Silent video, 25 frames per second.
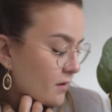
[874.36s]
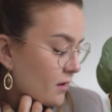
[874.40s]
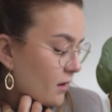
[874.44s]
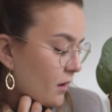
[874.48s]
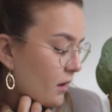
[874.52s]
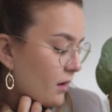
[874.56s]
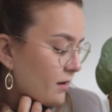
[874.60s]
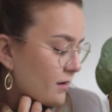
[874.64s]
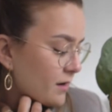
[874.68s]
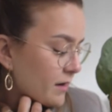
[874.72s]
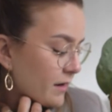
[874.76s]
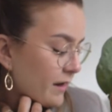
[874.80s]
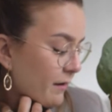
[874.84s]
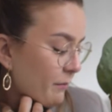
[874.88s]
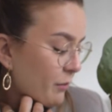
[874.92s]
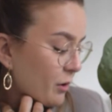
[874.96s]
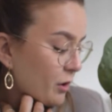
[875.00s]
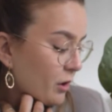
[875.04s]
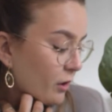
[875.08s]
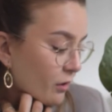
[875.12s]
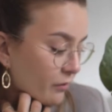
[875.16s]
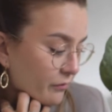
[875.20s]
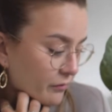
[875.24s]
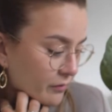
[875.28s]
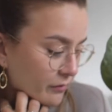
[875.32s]
I
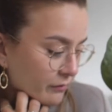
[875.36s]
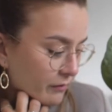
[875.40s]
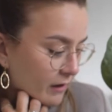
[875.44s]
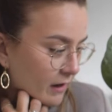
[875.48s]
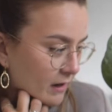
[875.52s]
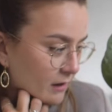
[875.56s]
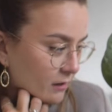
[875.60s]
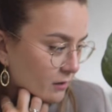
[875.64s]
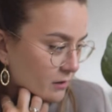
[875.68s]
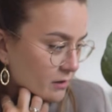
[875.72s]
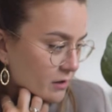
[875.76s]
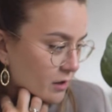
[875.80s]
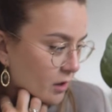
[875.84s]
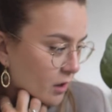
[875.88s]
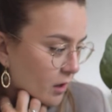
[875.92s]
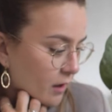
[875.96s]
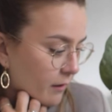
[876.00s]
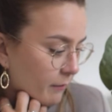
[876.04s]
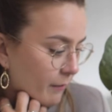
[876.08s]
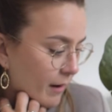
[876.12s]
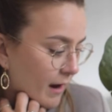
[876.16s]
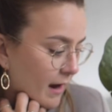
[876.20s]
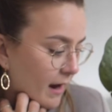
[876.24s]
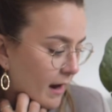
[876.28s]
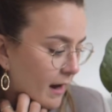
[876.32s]
put it off for a very long
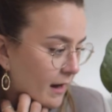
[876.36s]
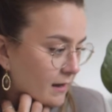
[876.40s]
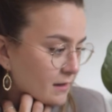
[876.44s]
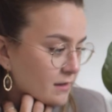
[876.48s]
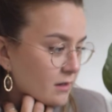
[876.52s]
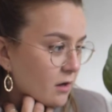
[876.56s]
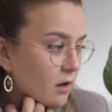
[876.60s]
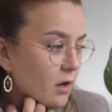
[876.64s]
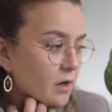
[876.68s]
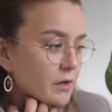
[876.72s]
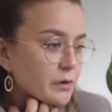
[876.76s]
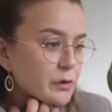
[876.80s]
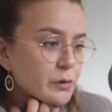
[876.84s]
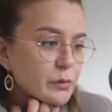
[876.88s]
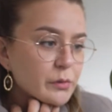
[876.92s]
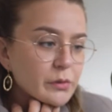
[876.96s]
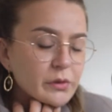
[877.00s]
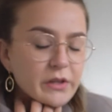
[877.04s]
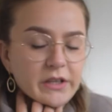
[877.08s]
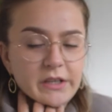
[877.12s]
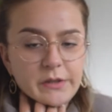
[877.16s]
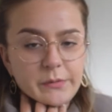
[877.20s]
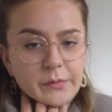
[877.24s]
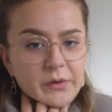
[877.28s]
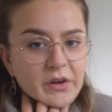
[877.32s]
time, and I saw
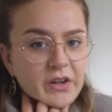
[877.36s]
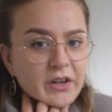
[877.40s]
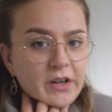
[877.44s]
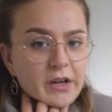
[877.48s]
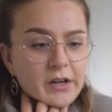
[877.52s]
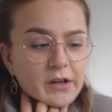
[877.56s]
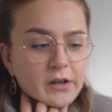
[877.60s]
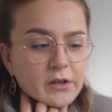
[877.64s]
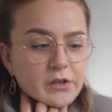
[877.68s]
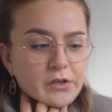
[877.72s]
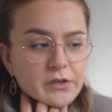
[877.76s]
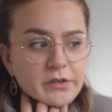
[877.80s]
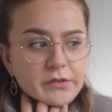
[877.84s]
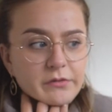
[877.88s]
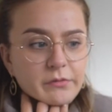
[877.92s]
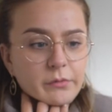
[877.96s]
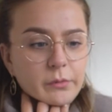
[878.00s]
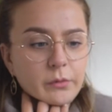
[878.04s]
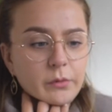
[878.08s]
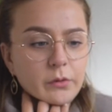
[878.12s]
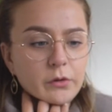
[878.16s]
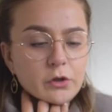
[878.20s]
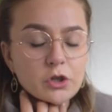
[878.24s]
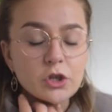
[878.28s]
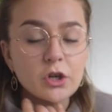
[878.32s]
this one and I just
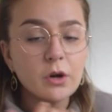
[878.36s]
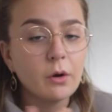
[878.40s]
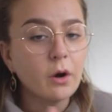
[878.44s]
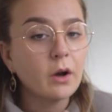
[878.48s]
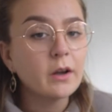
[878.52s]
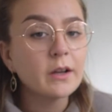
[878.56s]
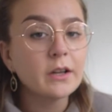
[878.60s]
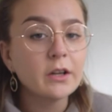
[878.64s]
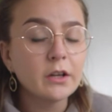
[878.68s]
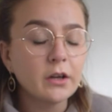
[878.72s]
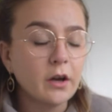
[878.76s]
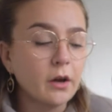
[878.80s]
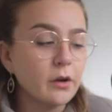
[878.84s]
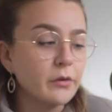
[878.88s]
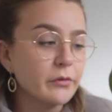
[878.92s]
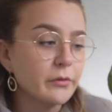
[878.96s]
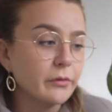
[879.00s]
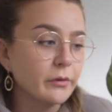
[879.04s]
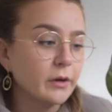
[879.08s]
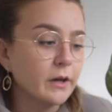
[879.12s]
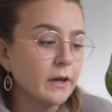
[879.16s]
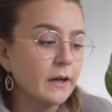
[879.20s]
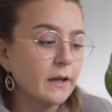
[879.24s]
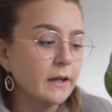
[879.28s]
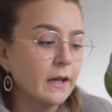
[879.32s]
thought, do you know what, I'm going to go
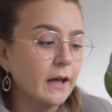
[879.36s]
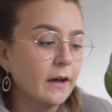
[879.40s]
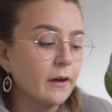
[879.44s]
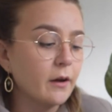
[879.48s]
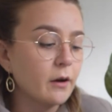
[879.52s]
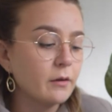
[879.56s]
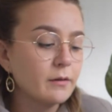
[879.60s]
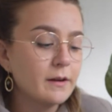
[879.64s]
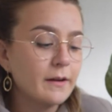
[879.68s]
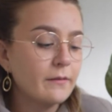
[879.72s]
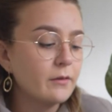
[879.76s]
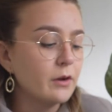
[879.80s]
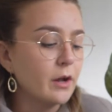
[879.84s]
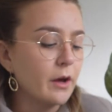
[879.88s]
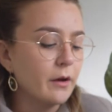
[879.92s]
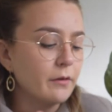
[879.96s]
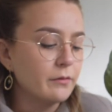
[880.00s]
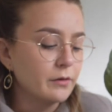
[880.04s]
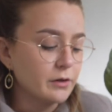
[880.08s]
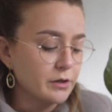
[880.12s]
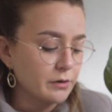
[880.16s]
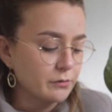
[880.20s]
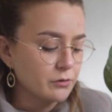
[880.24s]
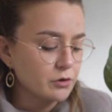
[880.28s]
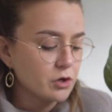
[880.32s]
for it. Like I'll never know
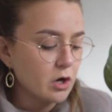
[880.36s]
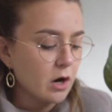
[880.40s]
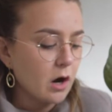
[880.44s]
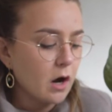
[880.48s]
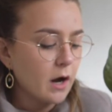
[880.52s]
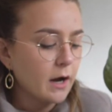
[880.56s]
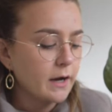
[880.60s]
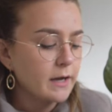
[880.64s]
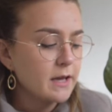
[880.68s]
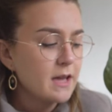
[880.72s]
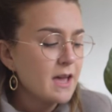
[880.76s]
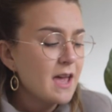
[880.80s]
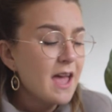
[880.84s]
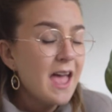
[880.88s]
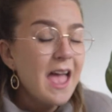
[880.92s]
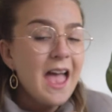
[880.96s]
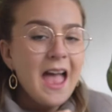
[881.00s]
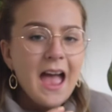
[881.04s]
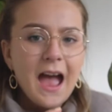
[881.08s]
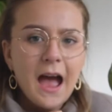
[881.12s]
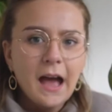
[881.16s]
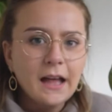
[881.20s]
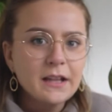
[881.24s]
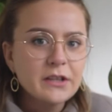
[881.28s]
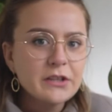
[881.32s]
if I don't try.
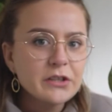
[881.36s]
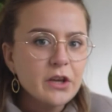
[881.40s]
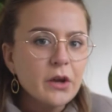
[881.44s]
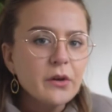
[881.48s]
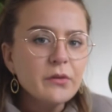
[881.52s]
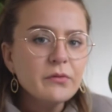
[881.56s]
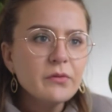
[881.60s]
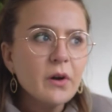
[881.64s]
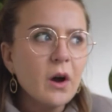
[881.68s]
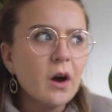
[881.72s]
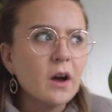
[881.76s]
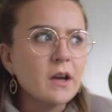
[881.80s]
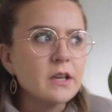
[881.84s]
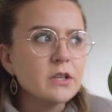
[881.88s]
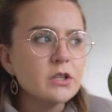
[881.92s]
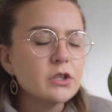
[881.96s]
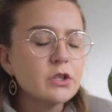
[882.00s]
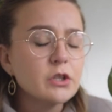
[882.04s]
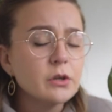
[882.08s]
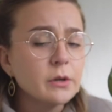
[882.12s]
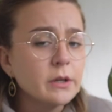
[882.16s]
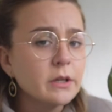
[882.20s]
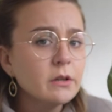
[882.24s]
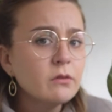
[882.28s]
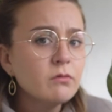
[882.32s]
And so far it's
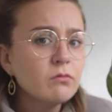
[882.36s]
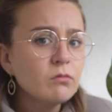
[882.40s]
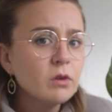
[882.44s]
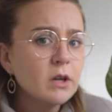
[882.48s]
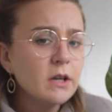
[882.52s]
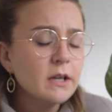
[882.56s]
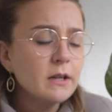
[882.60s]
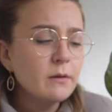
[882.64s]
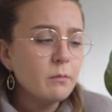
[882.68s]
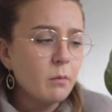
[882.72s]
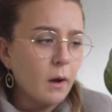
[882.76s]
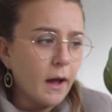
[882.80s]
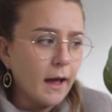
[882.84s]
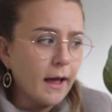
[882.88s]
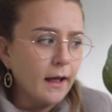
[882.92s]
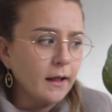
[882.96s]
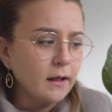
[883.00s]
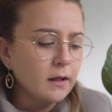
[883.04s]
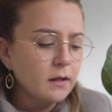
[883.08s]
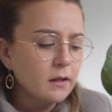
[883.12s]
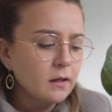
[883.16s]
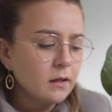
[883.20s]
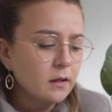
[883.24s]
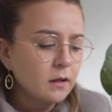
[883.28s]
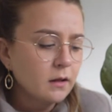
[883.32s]
doing really
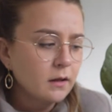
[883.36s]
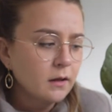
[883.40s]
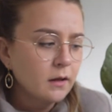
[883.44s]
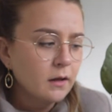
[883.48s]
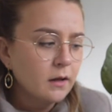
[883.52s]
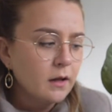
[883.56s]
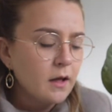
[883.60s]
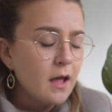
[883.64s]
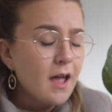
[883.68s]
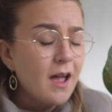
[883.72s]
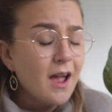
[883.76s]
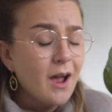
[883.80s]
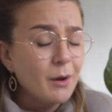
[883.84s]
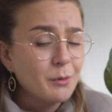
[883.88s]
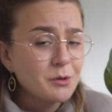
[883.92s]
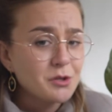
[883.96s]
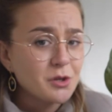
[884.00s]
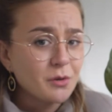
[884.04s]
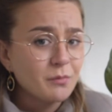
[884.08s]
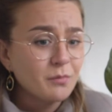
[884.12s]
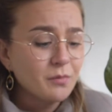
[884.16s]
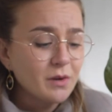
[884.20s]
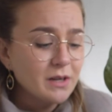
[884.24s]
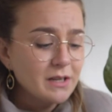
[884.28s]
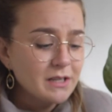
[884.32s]
well, which
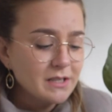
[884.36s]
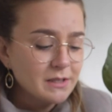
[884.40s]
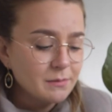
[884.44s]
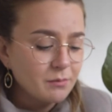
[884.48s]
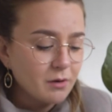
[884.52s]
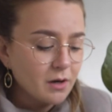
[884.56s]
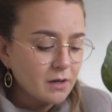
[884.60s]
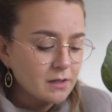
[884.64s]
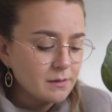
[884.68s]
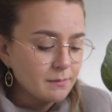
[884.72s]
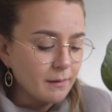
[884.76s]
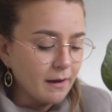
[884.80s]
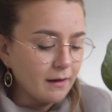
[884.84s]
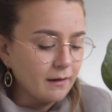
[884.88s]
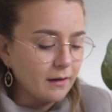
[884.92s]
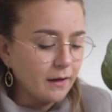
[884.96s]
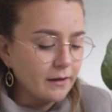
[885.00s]
I'm really surprised about.